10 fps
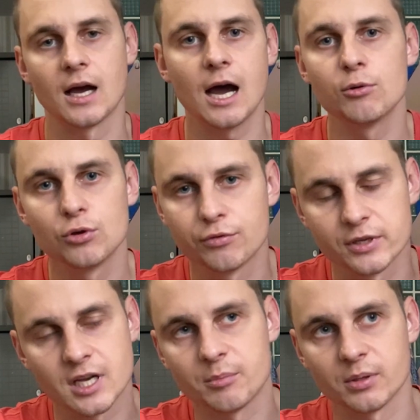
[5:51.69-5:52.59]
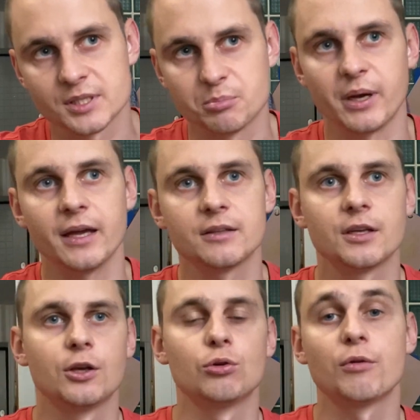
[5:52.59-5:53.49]
how you, for example, spend
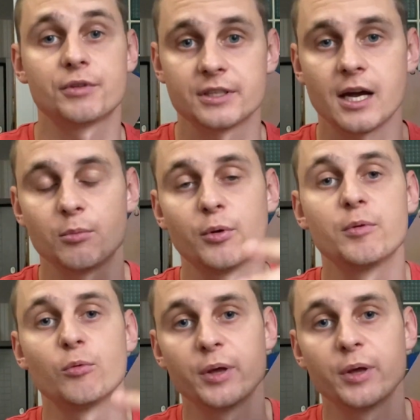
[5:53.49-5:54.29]
your free time